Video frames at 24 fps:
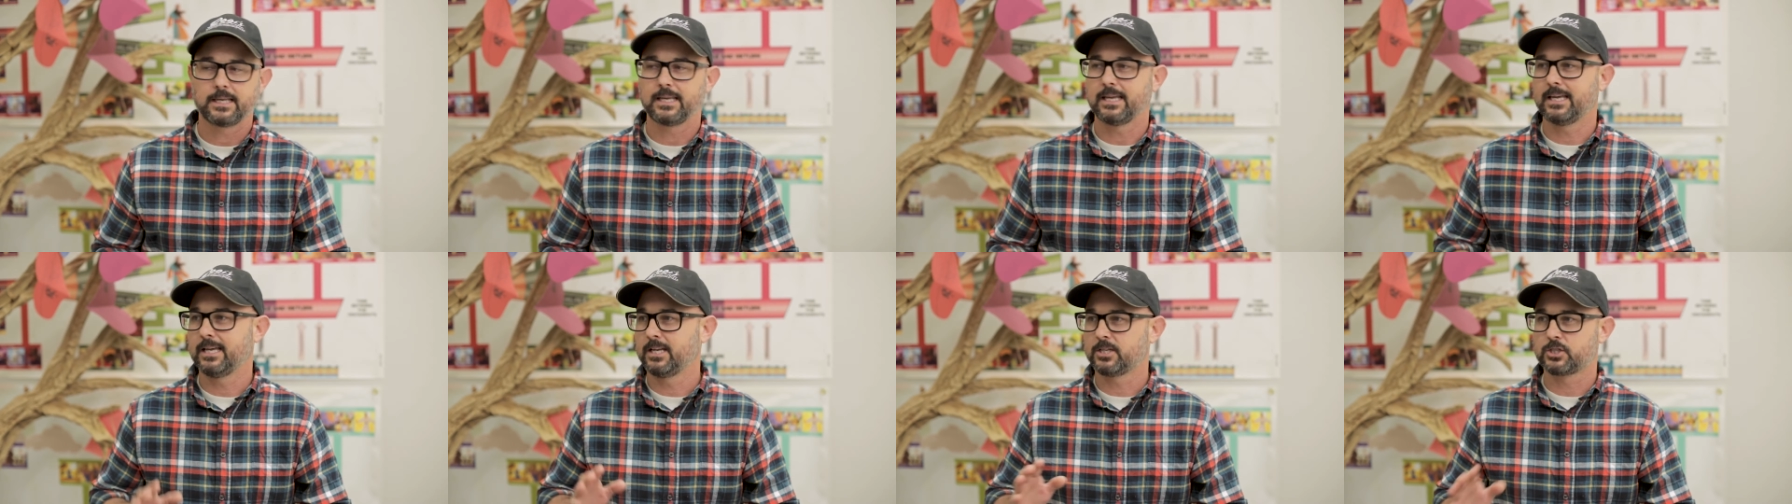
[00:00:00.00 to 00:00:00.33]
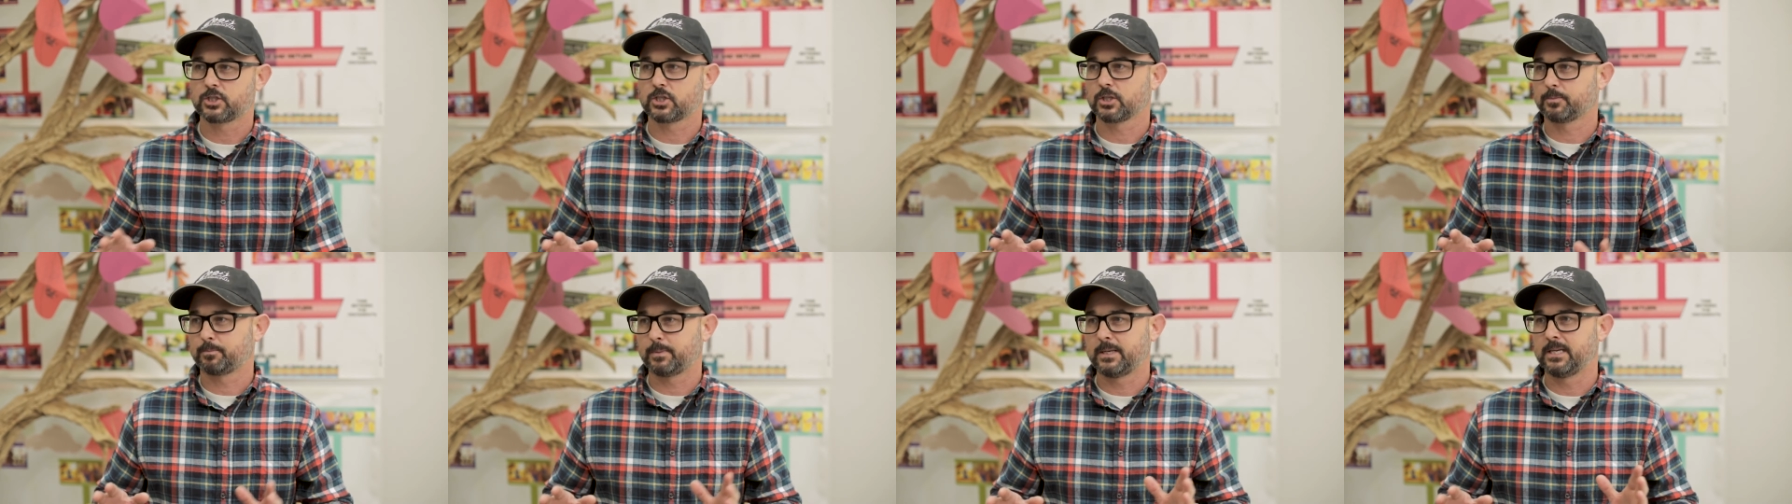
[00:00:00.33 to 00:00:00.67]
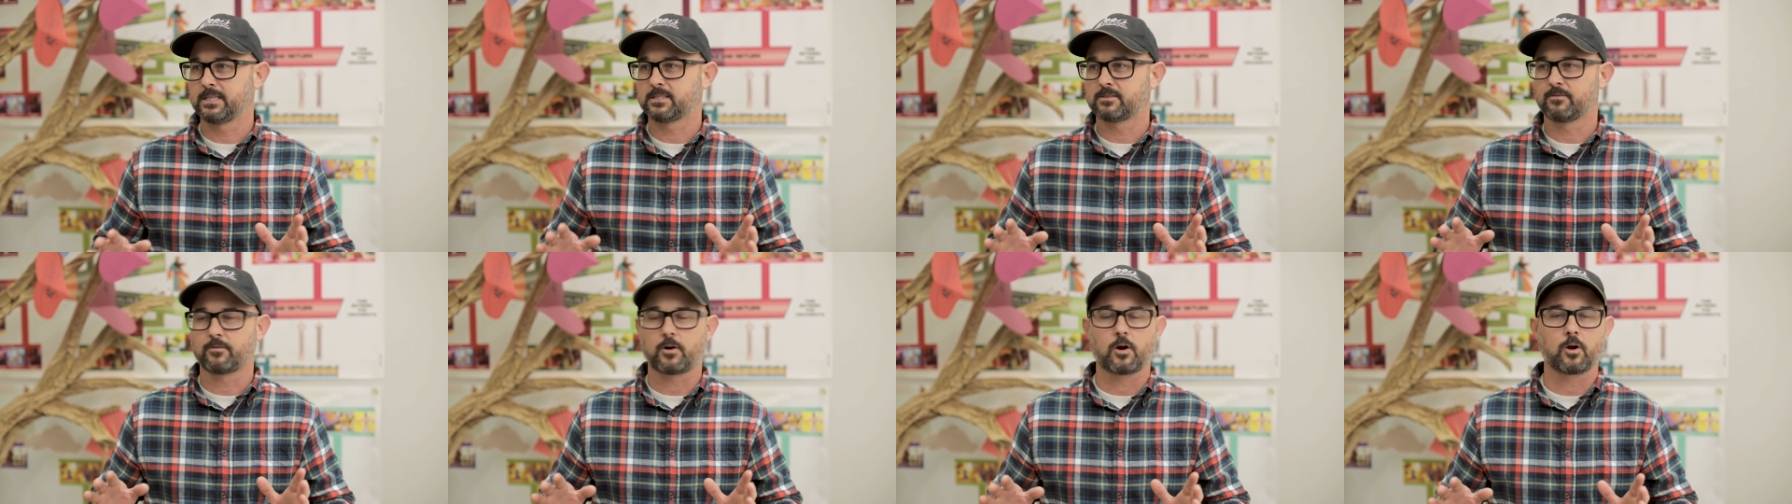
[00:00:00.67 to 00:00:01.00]
Each
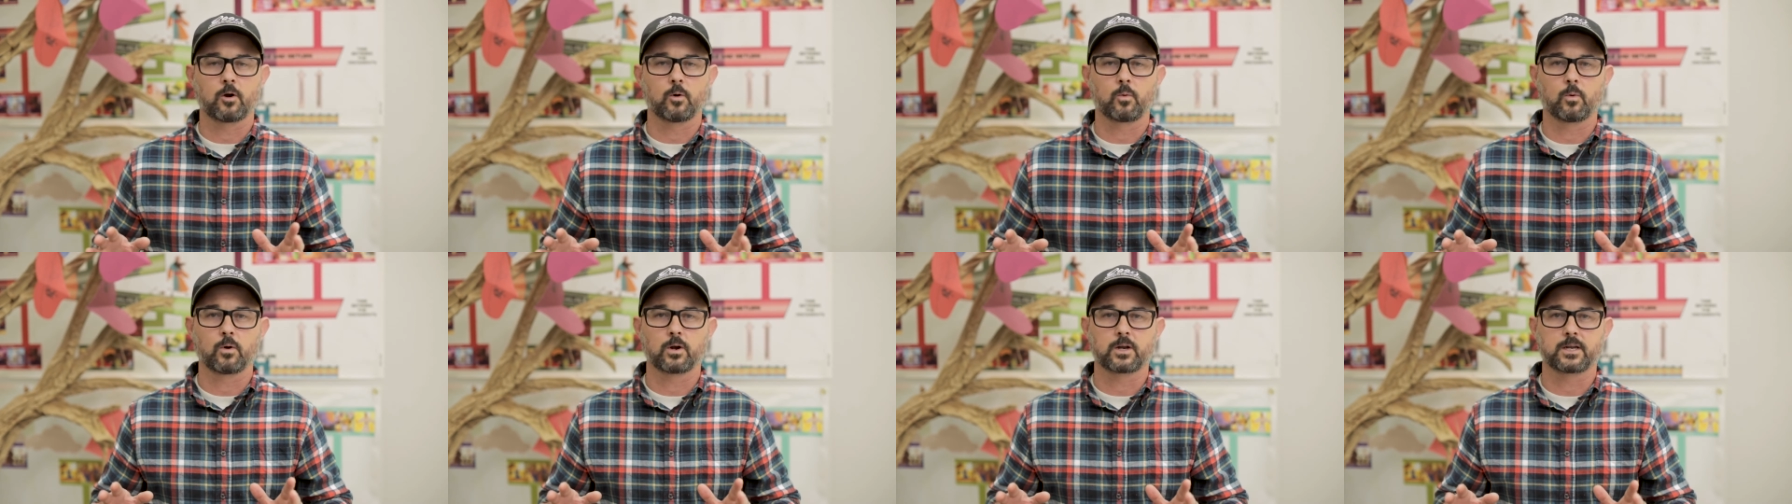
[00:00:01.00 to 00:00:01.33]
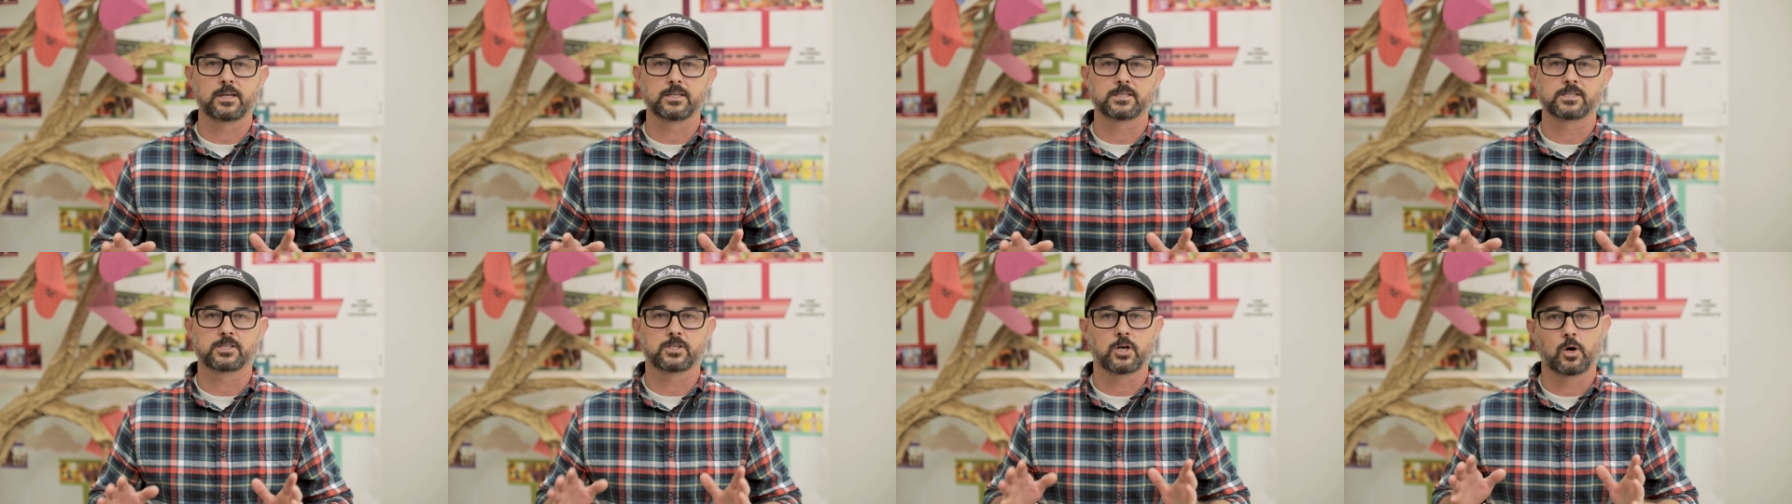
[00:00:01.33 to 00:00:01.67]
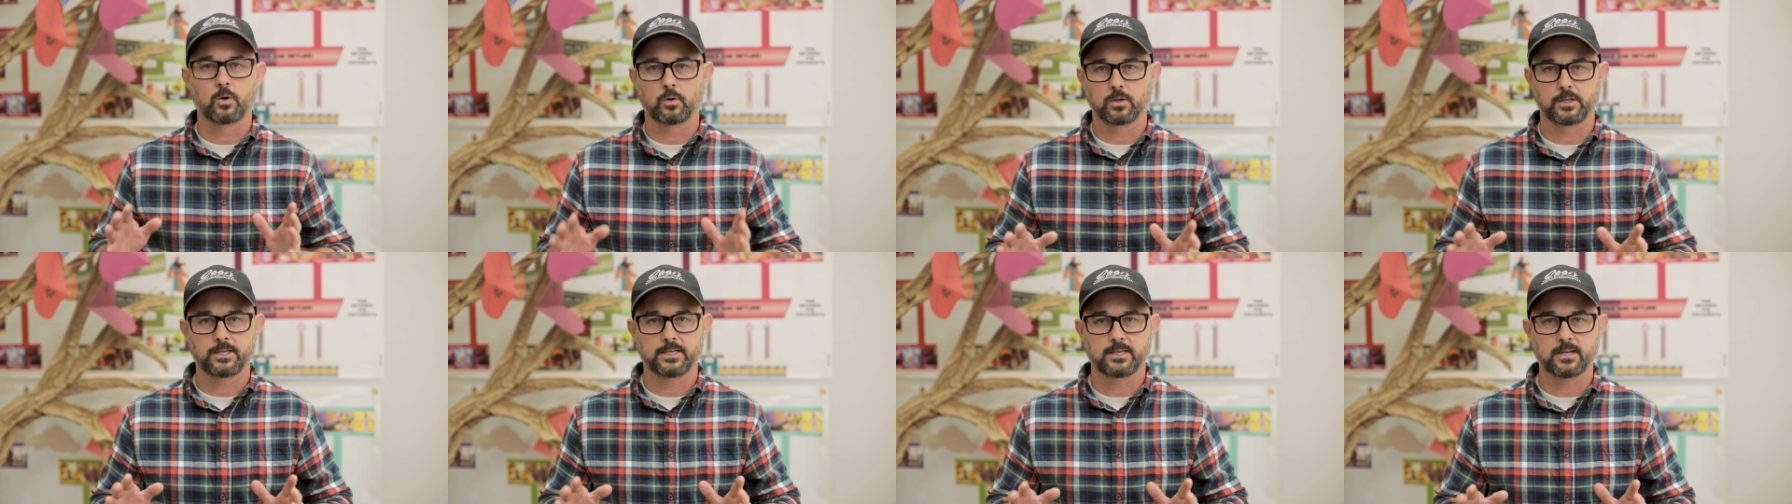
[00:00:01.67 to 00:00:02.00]
piece of artwork is
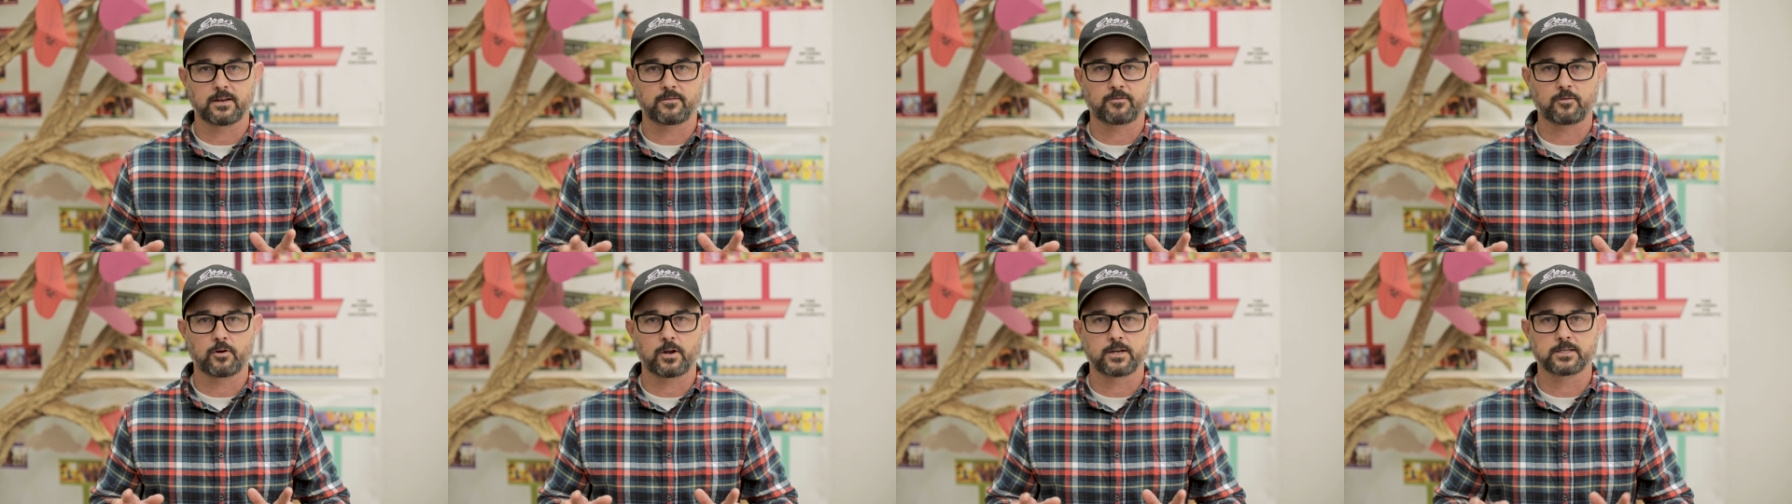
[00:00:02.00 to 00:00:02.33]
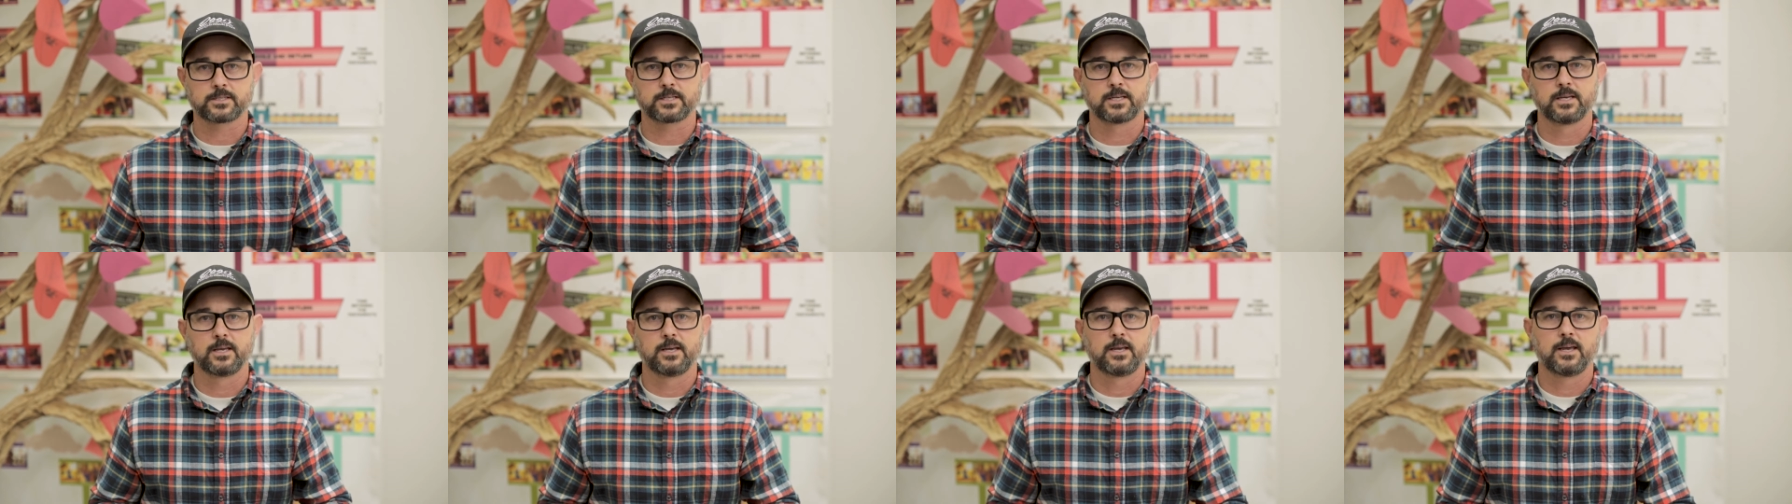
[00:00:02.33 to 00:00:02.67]
totally different